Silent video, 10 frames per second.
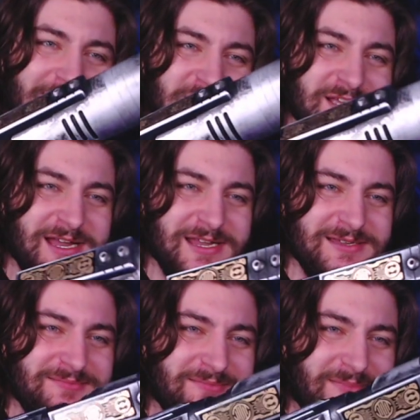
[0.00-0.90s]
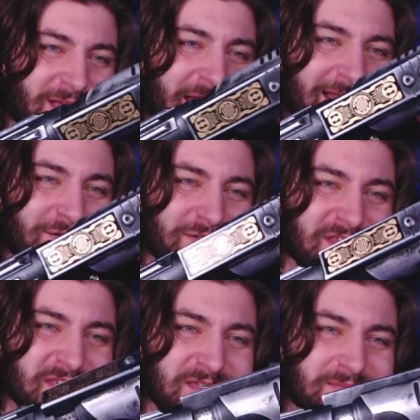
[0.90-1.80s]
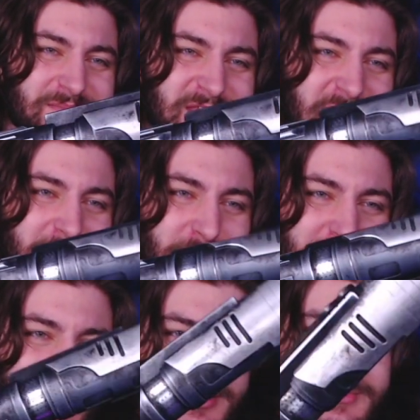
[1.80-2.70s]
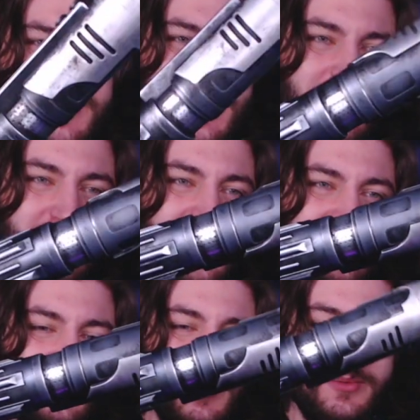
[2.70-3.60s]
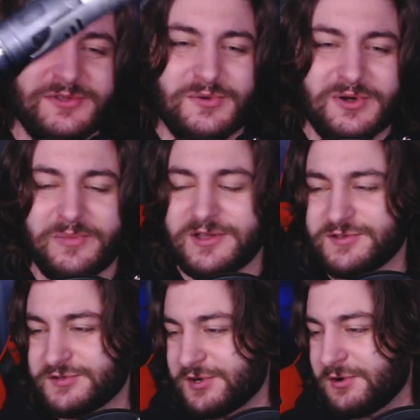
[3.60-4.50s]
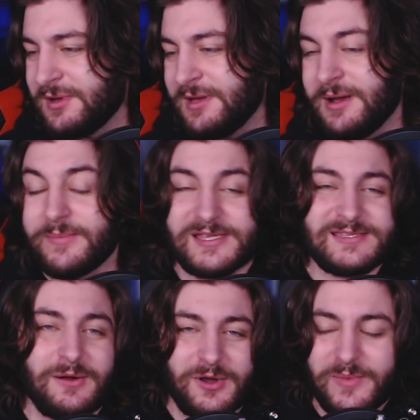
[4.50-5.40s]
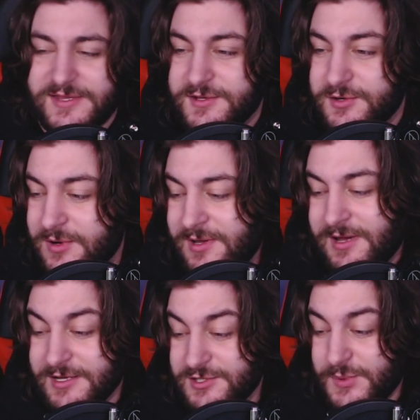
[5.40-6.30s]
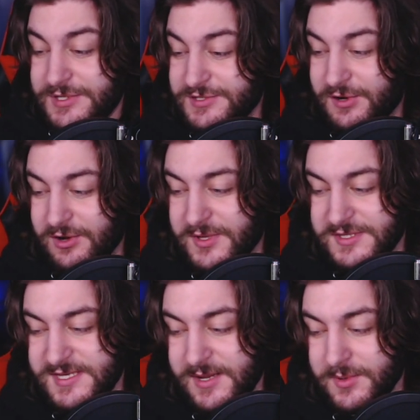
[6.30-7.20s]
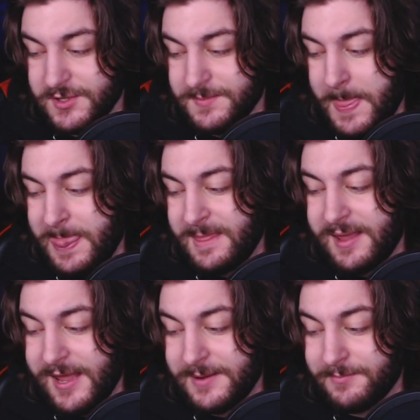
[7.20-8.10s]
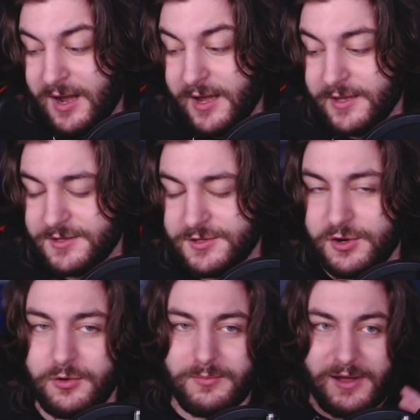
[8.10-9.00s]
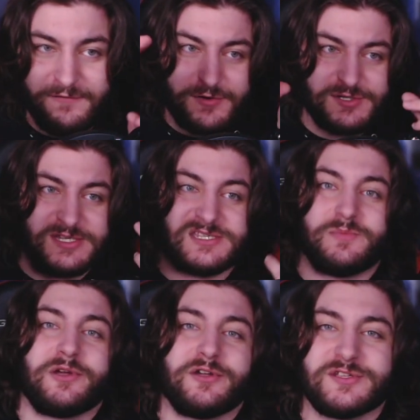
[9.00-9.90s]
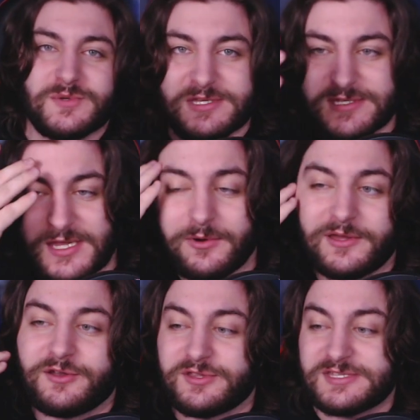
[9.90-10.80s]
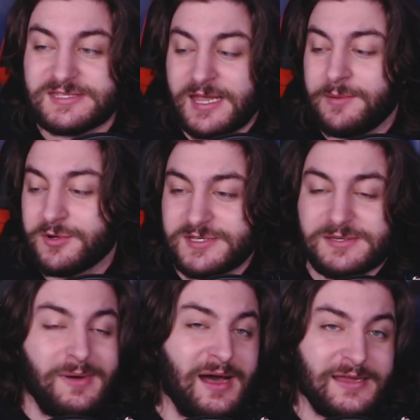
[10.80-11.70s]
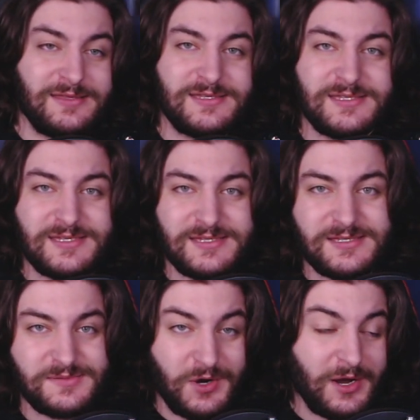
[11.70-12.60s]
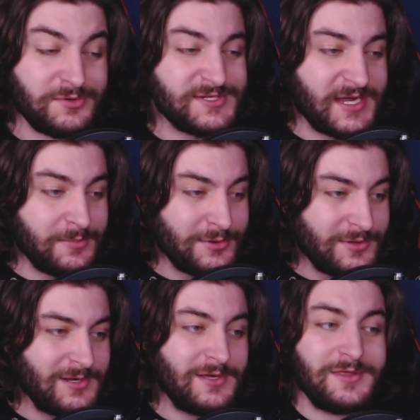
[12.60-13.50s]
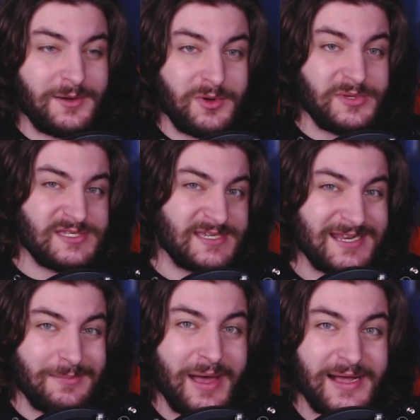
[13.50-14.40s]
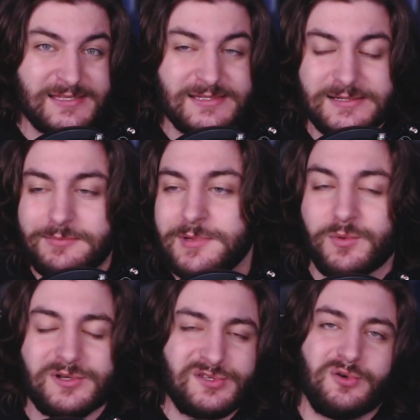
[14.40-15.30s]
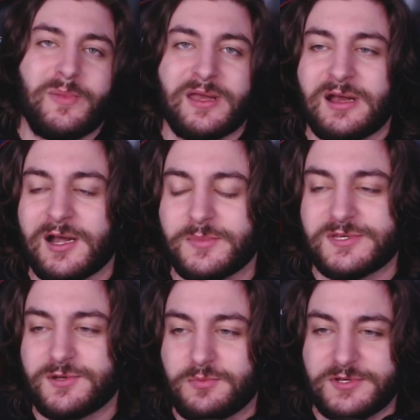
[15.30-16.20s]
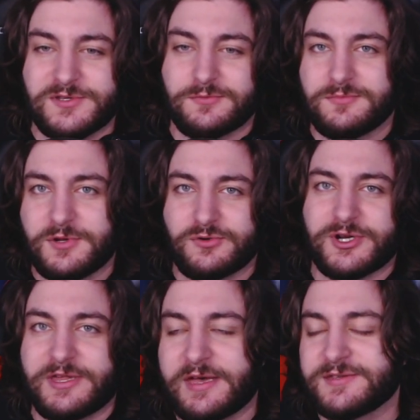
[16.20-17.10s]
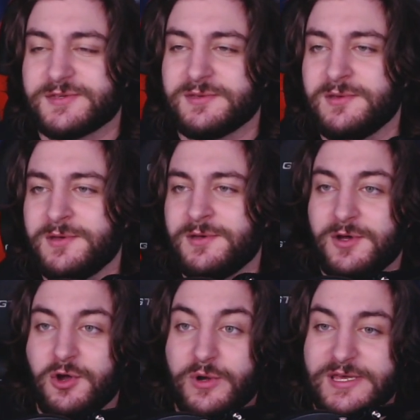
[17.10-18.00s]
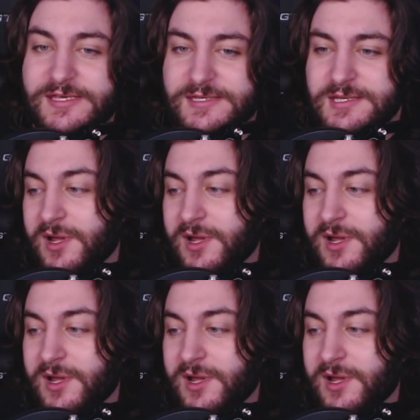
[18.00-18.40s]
I just kind of hated on this Saber and Electrum SaberCrafts for probably 20 minutes or so. But that's not what I meant to do. I just wanted to talk about the Saber and my, my first experience with the Saber. This Saber isn't mine. This is a subscriber's Saber that I'm going to be sending back to him. And he wanted to remain anonymous, so please don't, try to guess who it is.